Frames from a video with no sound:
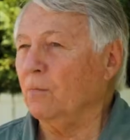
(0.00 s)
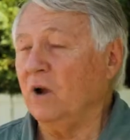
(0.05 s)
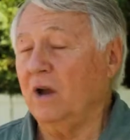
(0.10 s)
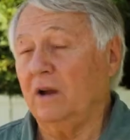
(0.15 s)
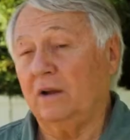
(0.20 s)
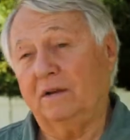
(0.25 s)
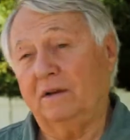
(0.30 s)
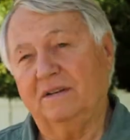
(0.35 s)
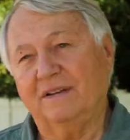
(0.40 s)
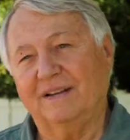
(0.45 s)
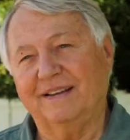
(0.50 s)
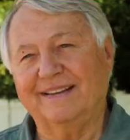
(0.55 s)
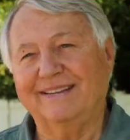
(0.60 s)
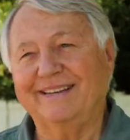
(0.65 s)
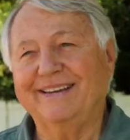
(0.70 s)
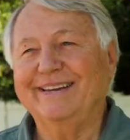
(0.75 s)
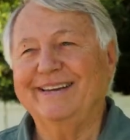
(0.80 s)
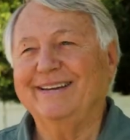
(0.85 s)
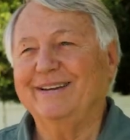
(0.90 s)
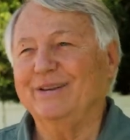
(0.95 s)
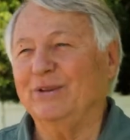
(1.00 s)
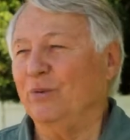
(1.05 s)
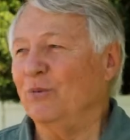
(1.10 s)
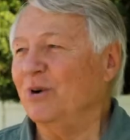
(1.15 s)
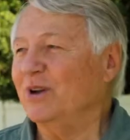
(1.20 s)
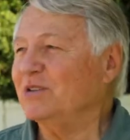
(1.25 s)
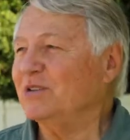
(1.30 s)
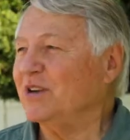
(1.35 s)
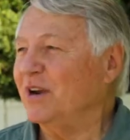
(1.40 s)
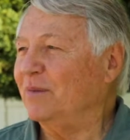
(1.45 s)
Well, the
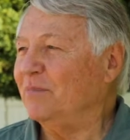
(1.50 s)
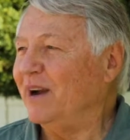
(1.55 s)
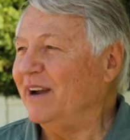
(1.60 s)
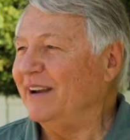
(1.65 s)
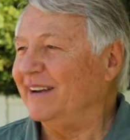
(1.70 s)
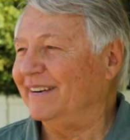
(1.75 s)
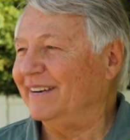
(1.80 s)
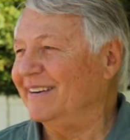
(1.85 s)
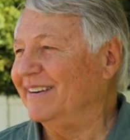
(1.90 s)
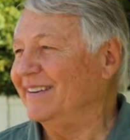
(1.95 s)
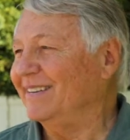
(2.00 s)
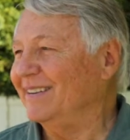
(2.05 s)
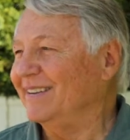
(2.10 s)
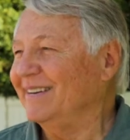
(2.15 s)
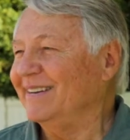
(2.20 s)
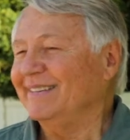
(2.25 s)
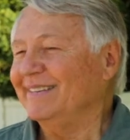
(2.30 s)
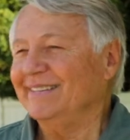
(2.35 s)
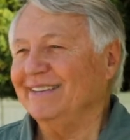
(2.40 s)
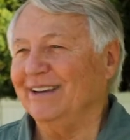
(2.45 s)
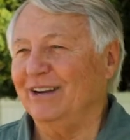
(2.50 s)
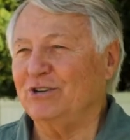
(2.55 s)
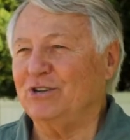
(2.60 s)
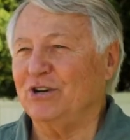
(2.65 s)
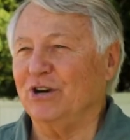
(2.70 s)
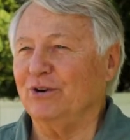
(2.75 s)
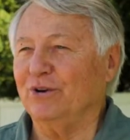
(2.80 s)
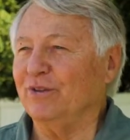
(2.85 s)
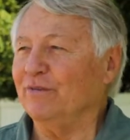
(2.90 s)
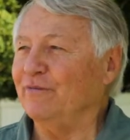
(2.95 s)
ones I'm on. I
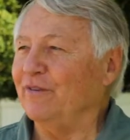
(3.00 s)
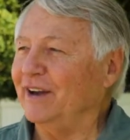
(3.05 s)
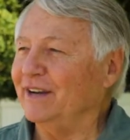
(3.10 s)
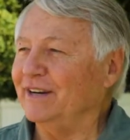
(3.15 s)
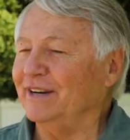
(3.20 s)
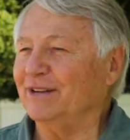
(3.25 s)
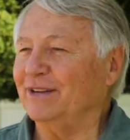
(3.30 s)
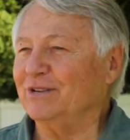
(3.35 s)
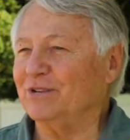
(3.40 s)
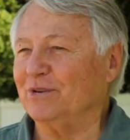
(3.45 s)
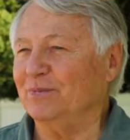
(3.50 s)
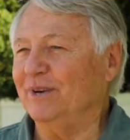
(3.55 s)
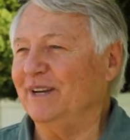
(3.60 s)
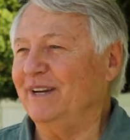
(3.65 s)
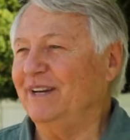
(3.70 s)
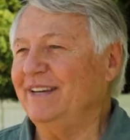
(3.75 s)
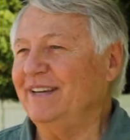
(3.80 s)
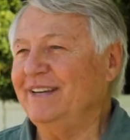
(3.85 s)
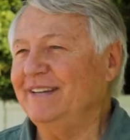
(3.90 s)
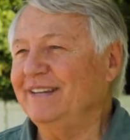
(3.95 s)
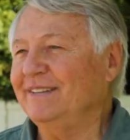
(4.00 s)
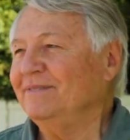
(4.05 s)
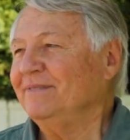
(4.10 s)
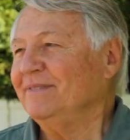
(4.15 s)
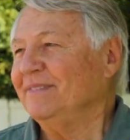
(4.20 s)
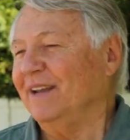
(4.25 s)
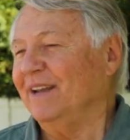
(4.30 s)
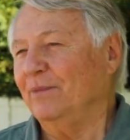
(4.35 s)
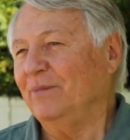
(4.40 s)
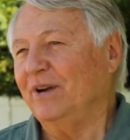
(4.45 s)
chair the Finance Committee,
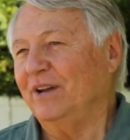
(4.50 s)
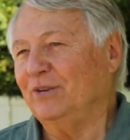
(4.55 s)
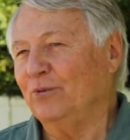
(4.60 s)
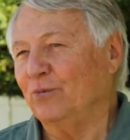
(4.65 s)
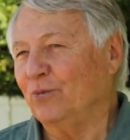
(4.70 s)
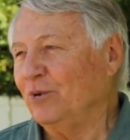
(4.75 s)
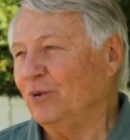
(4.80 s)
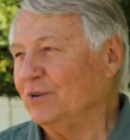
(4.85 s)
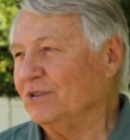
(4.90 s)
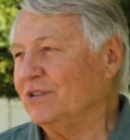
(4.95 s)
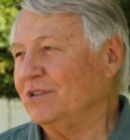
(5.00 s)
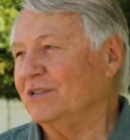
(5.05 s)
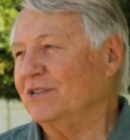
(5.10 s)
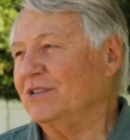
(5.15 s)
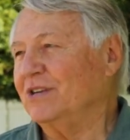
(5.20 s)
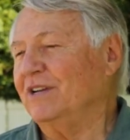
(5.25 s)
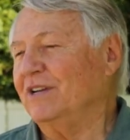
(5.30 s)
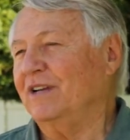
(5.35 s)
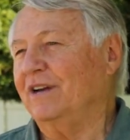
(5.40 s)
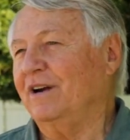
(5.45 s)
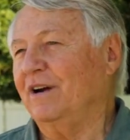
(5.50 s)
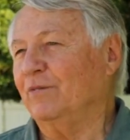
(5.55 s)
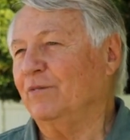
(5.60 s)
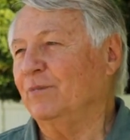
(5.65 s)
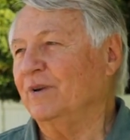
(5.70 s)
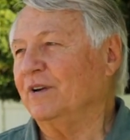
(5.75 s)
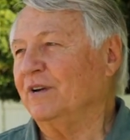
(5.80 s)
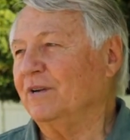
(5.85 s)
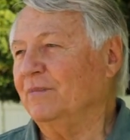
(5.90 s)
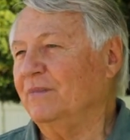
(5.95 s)
I'm on the Rules and City
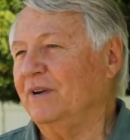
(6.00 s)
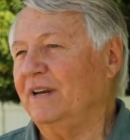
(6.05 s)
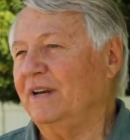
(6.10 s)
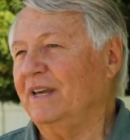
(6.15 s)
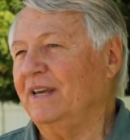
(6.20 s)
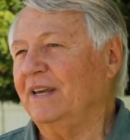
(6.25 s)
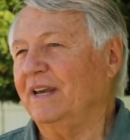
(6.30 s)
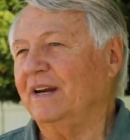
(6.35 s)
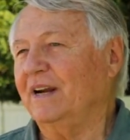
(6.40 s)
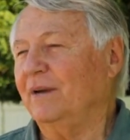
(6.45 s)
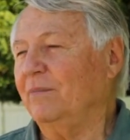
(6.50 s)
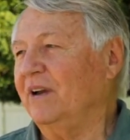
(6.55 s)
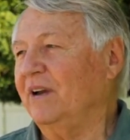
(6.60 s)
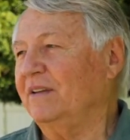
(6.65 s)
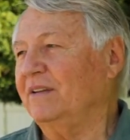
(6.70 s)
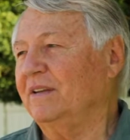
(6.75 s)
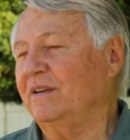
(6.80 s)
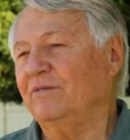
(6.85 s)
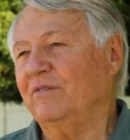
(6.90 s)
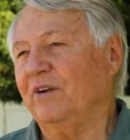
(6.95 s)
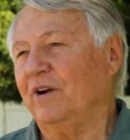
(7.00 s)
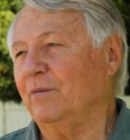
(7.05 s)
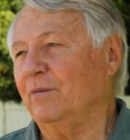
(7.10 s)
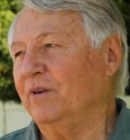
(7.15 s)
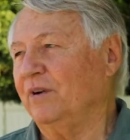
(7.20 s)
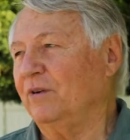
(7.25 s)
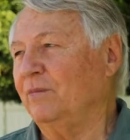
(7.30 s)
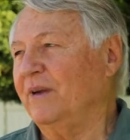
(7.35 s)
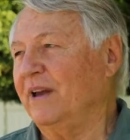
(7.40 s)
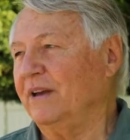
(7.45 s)
Government Committee, and I'm on the
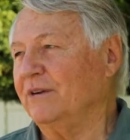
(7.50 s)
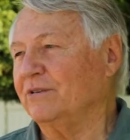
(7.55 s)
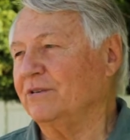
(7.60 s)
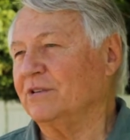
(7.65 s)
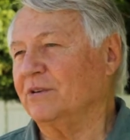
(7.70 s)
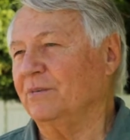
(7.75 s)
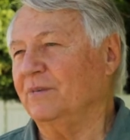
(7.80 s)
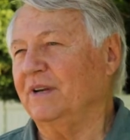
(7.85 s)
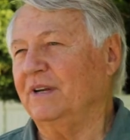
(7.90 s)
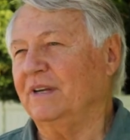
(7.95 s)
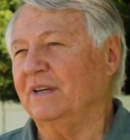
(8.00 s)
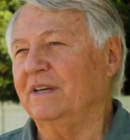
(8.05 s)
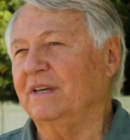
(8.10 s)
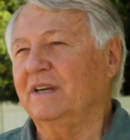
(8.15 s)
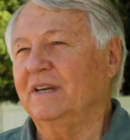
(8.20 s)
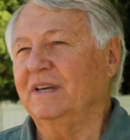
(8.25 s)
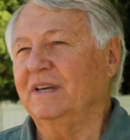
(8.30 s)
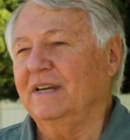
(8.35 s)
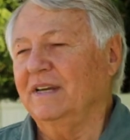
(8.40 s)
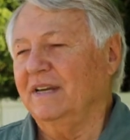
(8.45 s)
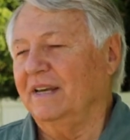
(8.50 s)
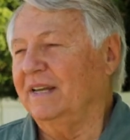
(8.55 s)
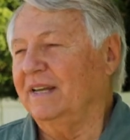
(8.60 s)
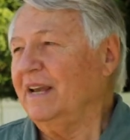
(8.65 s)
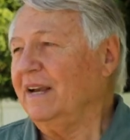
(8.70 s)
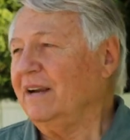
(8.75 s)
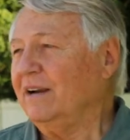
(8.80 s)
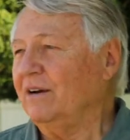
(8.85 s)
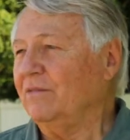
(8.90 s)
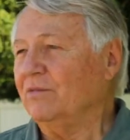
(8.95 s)
Environmental Matters Committee. And
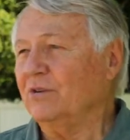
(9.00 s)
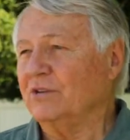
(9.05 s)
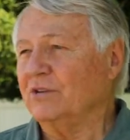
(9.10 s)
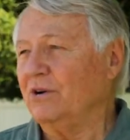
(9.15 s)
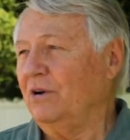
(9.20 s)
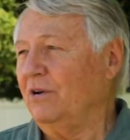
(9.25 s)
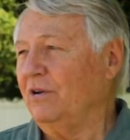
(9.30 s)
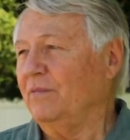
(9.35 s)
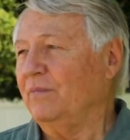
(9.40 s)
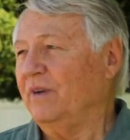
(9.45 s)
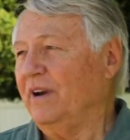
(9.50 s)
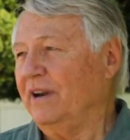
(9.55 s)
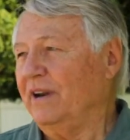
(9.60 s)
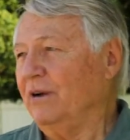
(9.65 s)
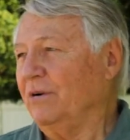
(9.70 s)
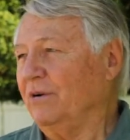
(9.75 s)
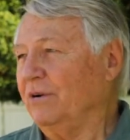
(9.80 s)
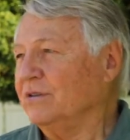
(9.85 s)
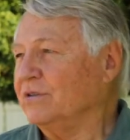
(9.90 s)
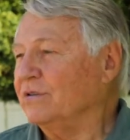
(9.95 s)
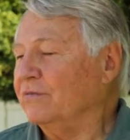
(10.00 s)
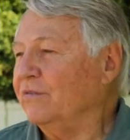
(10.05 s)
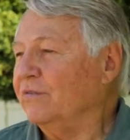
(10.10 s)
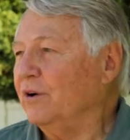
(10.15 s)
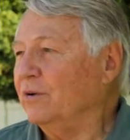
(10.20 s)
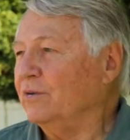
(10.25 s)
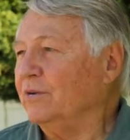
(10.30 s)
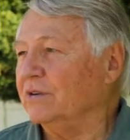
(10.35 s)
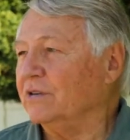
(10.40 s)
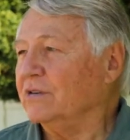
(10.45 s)
that covers all of my areas of
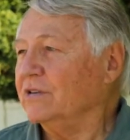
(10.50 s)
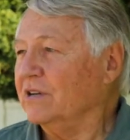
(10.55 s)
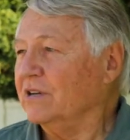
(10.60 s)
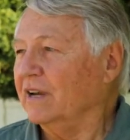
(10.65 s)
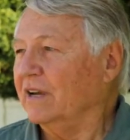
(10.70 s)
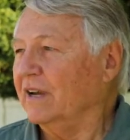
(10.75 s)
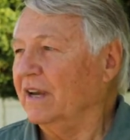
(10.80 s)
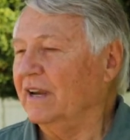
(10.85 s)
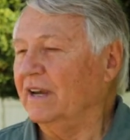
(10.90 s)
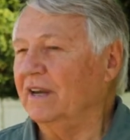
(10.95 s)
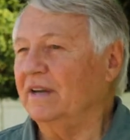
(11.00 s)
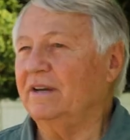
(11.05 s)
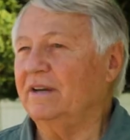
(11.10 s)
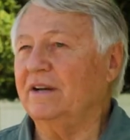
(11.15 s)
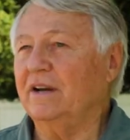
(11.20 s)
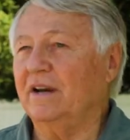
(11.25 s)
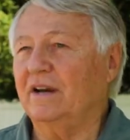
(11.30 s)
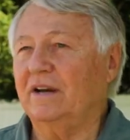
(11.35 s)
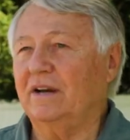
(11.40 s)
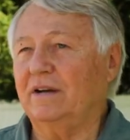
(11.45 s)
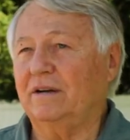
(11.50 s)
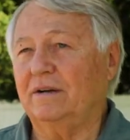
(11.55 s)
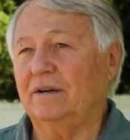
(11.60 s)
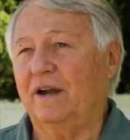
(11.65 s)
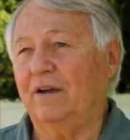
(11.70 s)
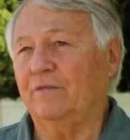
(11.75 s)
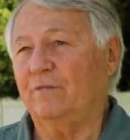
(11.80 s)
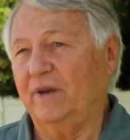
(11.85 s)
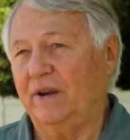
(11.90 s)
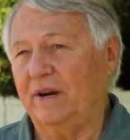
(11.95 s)
focus. And
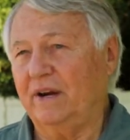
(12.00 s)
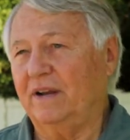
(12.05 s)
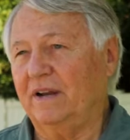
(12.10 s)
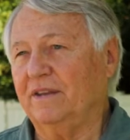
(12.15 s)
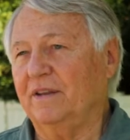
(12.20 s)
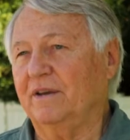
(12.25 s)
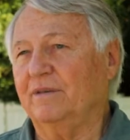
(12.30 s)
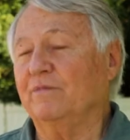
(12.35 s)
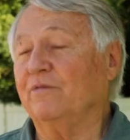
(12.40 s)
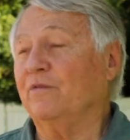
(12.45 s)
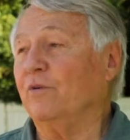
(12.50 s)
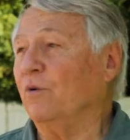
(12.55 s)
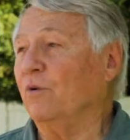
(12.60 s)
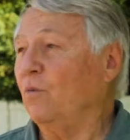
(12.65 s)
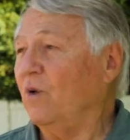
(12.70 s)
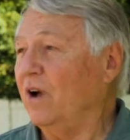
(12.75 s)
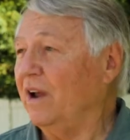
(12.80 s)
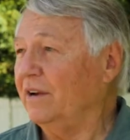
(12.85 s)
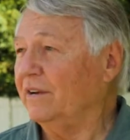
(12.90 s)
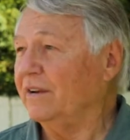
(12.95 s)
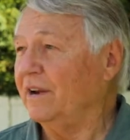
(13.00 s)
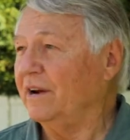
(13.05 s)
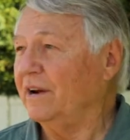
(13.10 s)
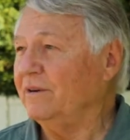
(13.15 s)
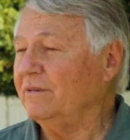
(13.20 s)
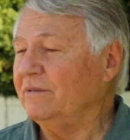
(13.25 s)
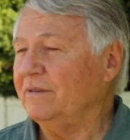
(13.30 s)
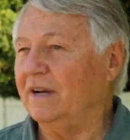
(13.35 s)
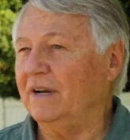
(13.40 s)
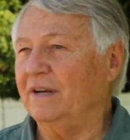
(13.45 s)
I've been on them for a while
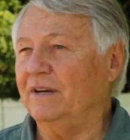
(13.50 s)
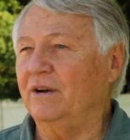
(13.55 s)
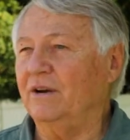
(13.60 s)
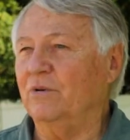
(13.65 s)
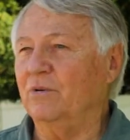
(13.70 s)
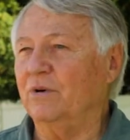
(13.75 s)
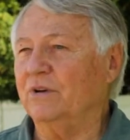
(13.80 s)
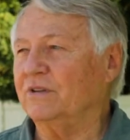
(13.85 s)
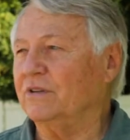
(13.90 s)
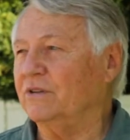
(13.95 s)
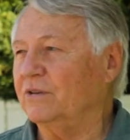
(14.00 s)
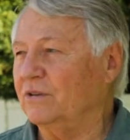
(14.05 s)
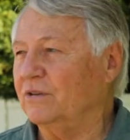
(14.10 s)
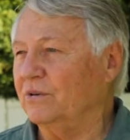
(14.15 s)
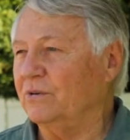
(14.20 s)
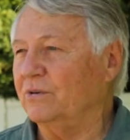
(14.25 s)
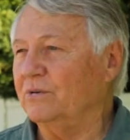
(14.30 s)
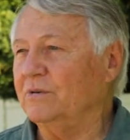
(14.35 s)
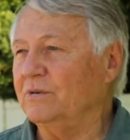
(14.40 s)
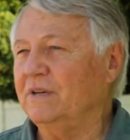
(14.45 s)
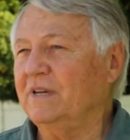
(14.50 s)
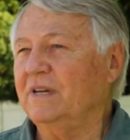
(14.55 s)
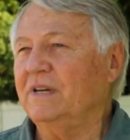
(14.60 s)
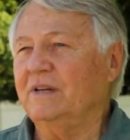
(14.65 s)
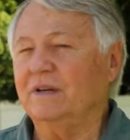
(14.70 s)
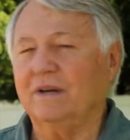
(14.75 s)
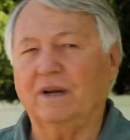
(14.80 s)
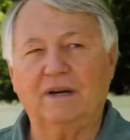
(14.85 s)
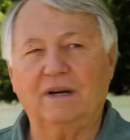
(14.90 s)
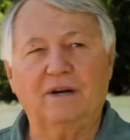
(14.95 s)
now. I know what to do,
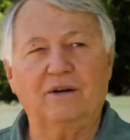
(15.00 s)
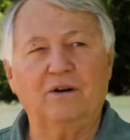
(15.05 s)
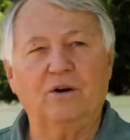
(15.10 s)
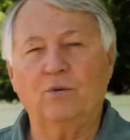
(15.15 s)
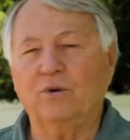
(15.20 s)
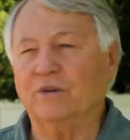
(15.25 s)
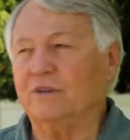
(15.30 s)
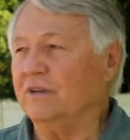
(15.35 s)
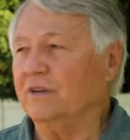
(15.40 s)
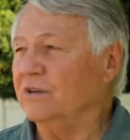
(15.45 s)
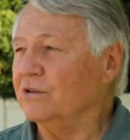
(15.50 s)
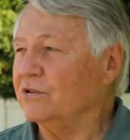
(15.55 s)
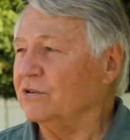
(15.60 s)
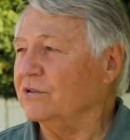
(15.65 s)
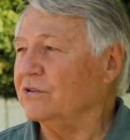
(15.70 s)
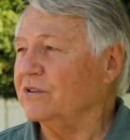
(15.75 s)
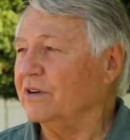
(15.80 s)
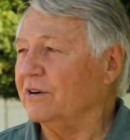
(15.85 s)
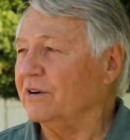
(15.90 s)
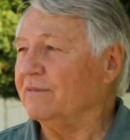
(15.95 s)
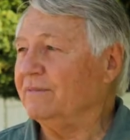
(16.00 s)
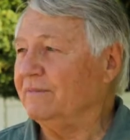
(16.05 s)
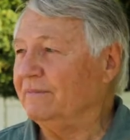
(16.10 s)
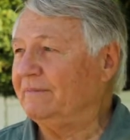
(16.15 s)
and I know what the issues are.